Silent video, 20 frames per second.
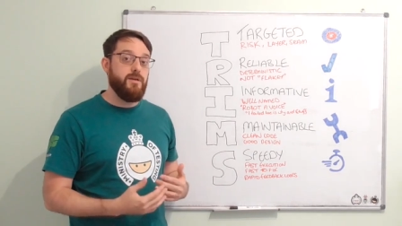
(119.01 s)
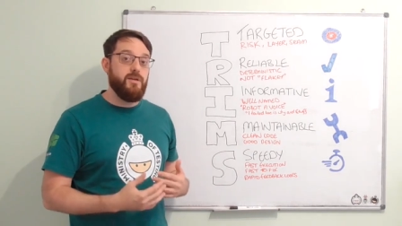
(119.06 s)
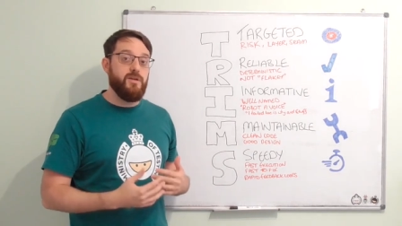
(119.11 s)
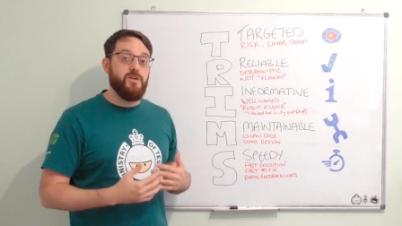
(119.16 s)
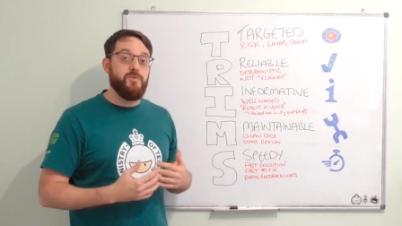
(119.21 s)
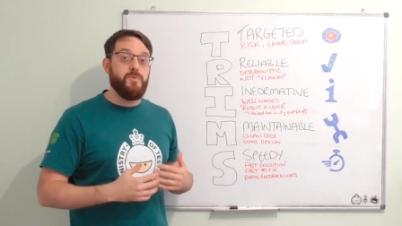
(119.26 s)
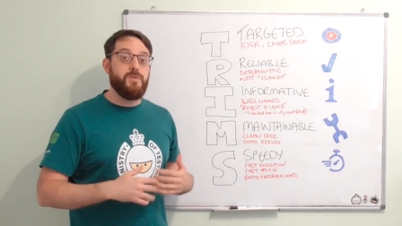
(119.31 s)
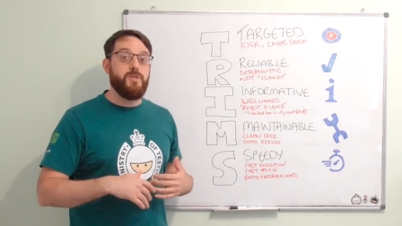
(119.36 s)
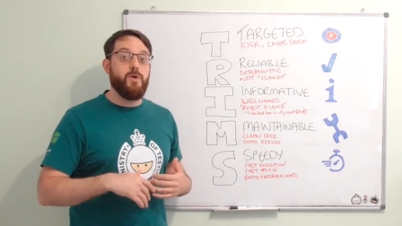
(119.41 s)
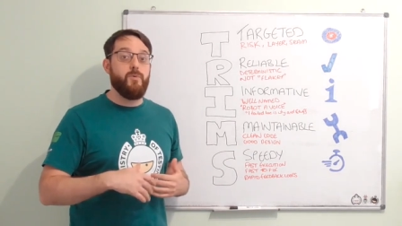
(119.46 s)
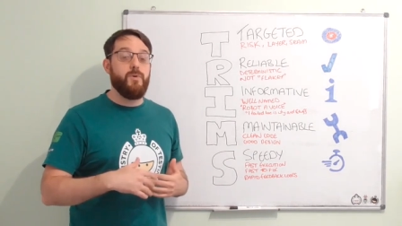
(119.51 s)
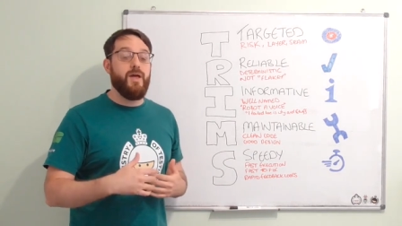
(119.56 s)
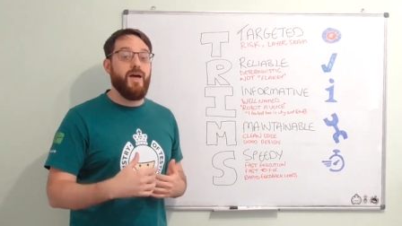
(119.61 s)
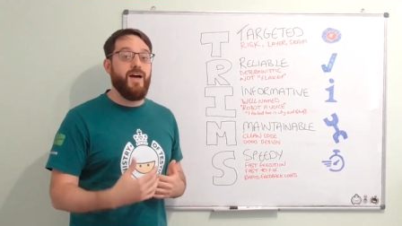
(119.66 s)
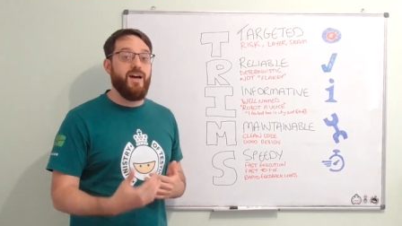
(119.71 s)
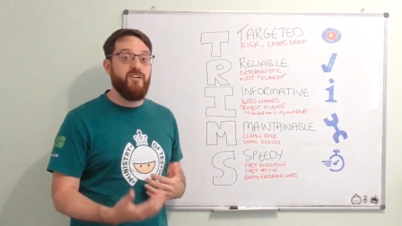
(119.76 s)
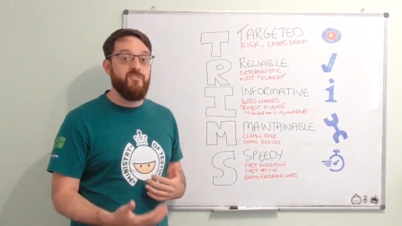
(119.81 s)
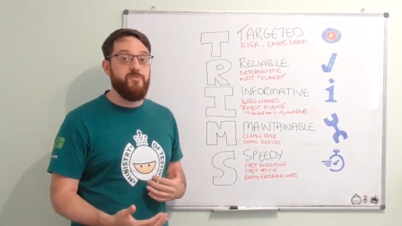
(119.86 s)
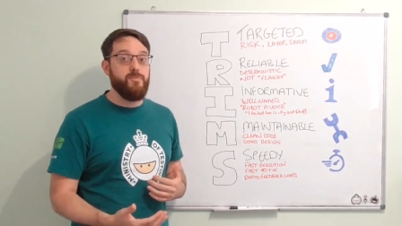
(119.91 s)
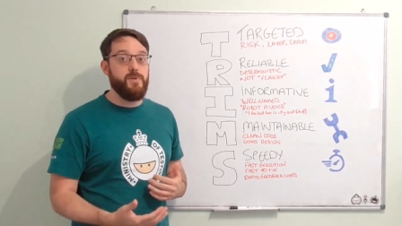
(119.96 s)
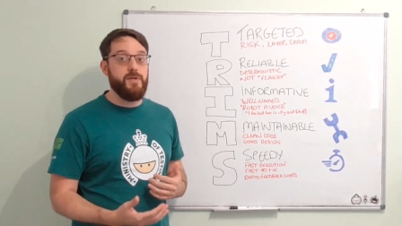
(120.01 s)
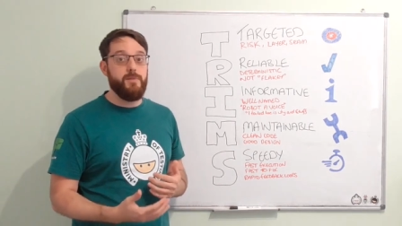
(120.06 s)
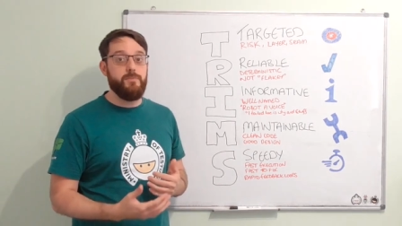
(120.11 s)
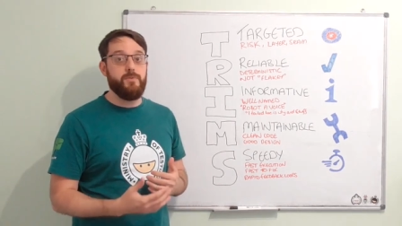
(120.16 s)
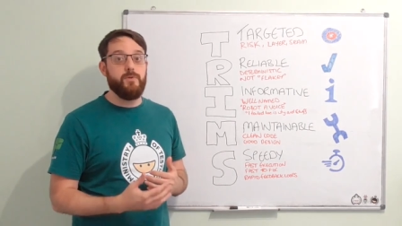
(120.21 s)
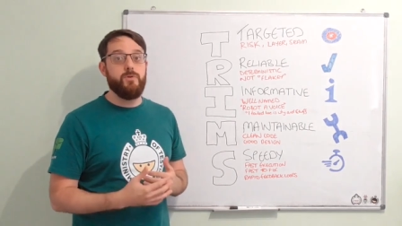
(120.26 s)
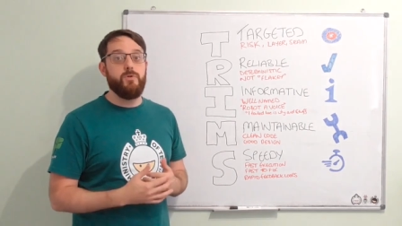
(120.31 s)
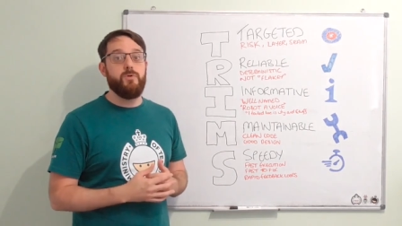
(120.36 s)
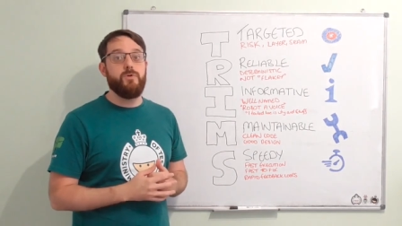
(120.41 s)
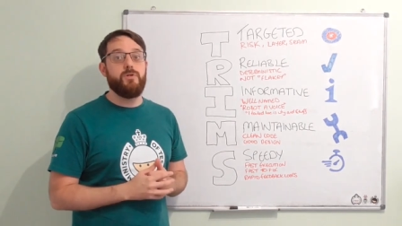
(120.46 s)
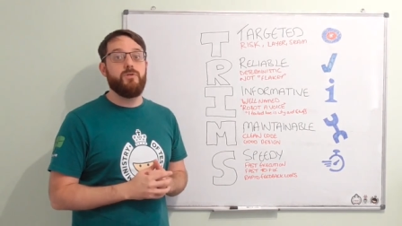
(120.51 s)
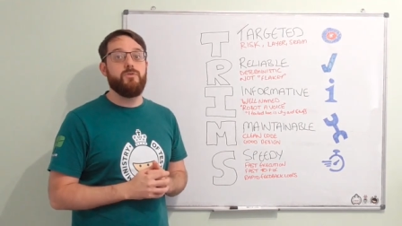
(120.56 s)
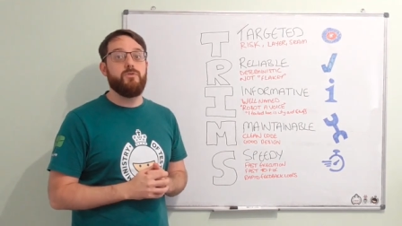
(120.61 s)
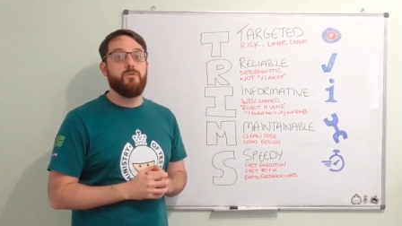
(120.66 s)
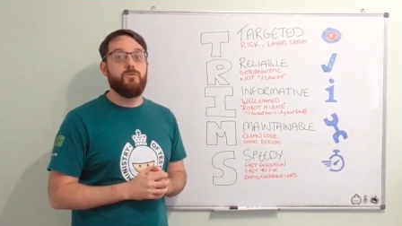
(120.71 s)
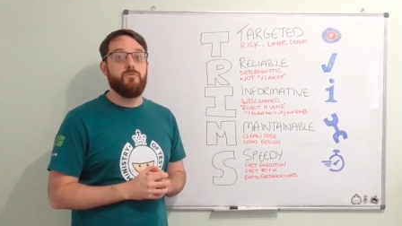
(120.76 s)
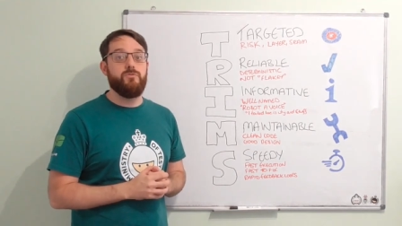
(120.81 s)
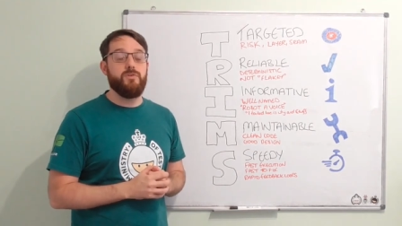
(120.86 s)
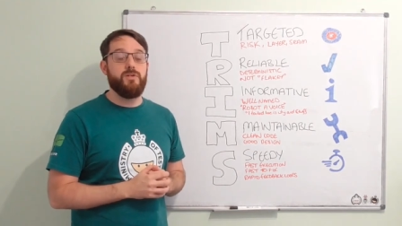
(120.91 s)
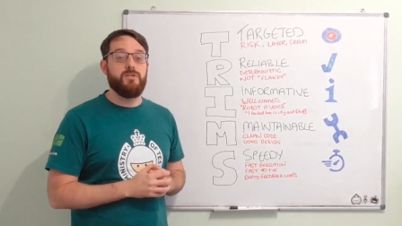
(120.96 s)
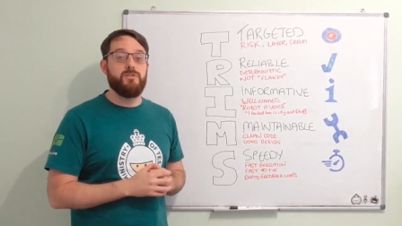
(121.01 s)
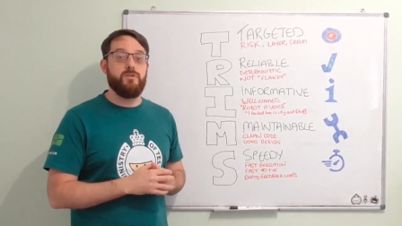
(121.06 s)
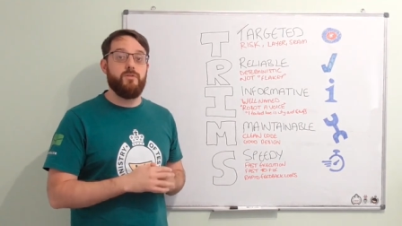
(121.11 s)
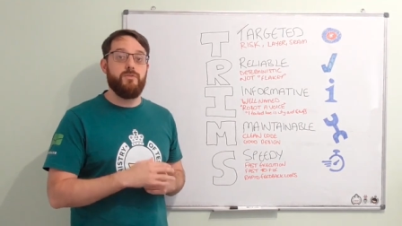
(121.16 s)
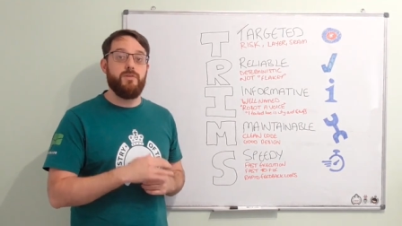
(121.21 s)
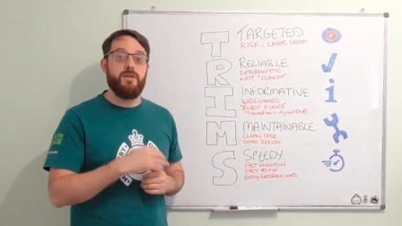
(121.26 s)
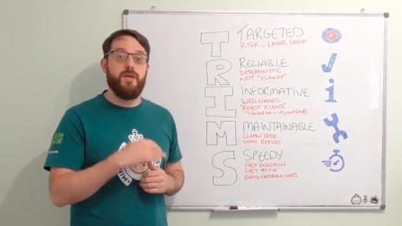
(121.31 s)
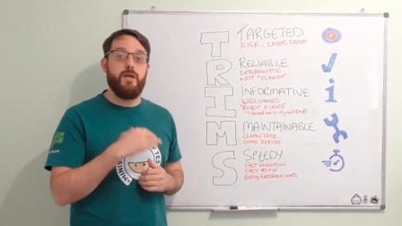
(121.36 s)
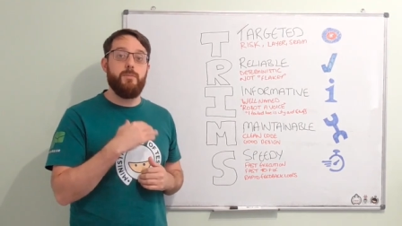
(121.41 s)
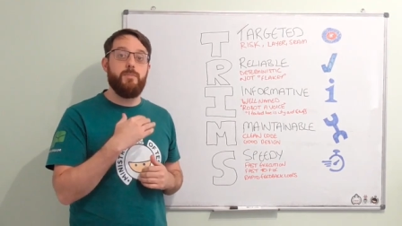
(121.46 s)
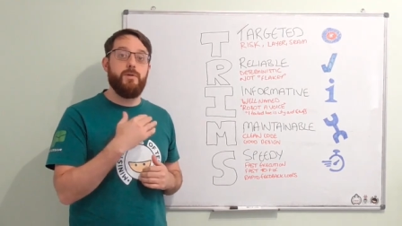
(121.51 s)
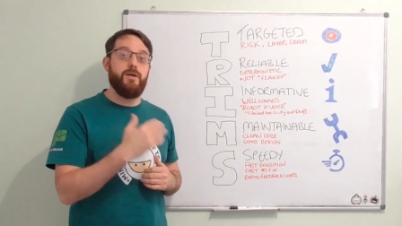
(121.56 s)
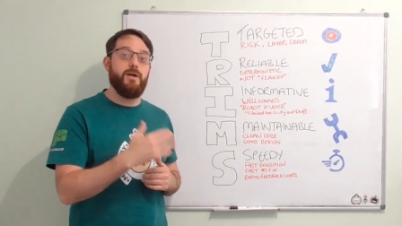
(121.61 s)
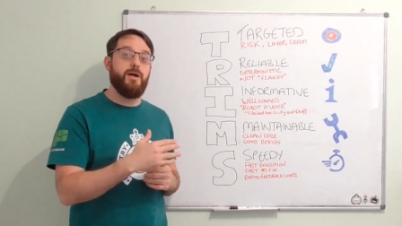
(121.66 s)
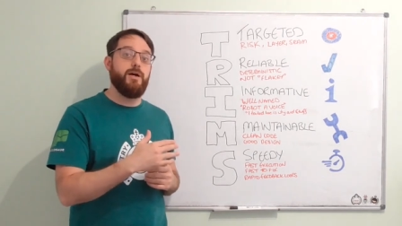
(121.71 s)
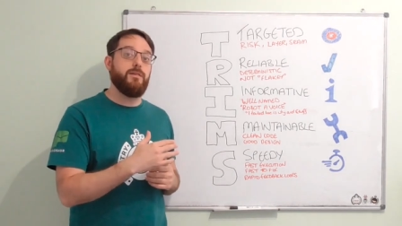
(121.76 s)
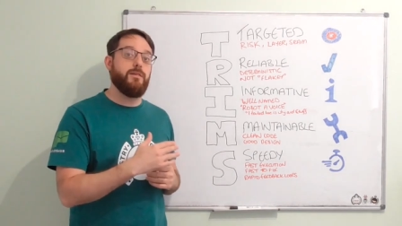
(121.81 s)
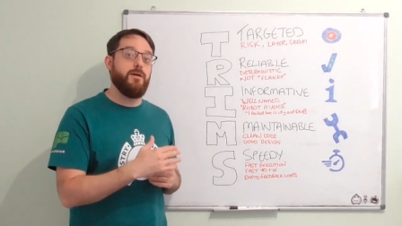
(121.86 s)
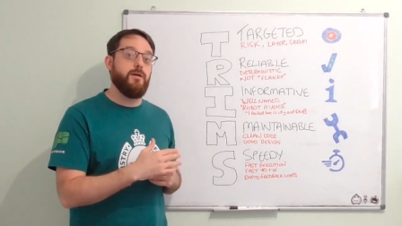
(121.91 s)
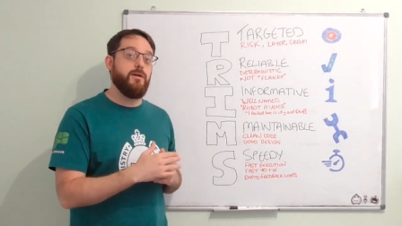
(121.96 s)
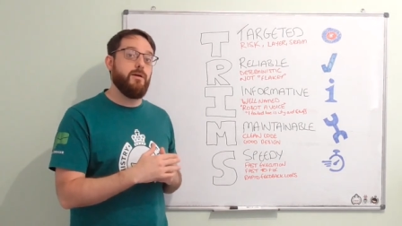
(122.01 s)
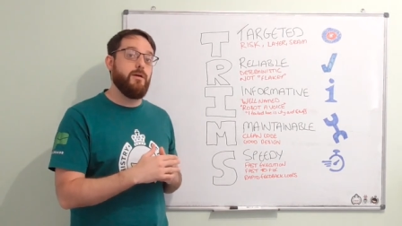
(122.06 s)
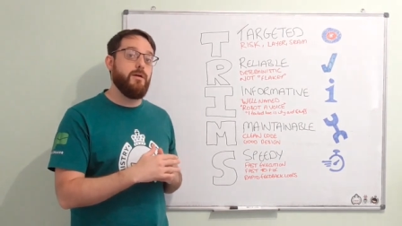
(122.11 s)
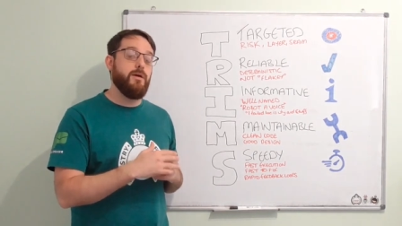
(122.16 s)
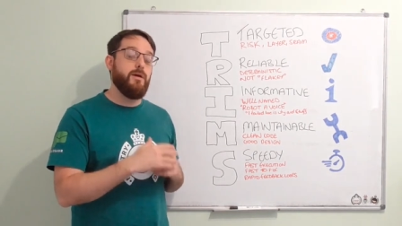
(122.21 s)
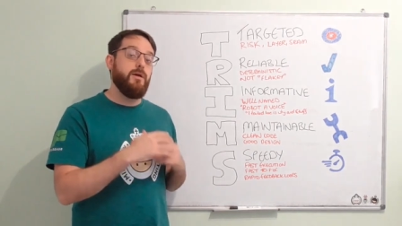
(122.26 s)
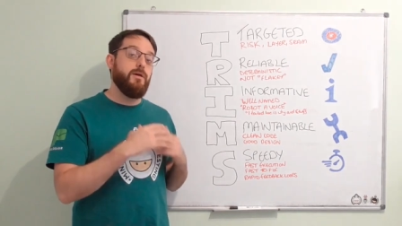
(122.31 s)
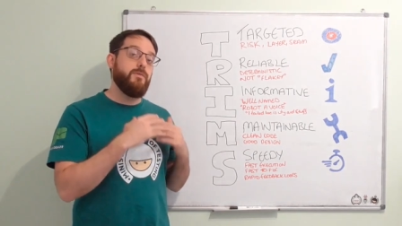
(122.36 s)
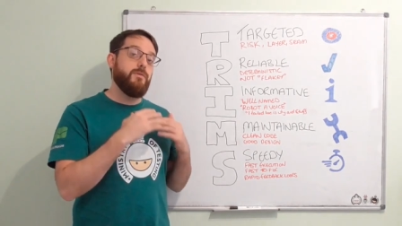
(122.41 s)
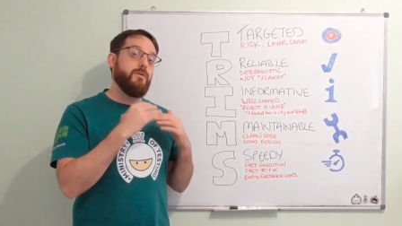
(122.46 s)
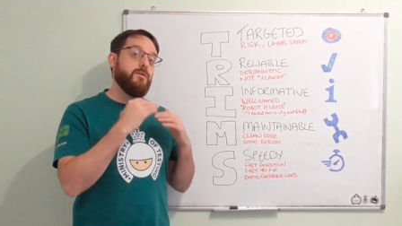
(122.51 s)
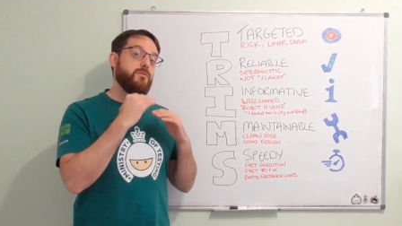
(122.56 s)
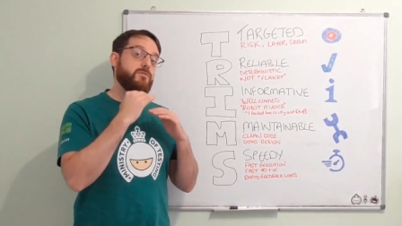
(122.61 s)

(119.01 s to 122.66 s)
if we don't have people who can do things on the API layer, then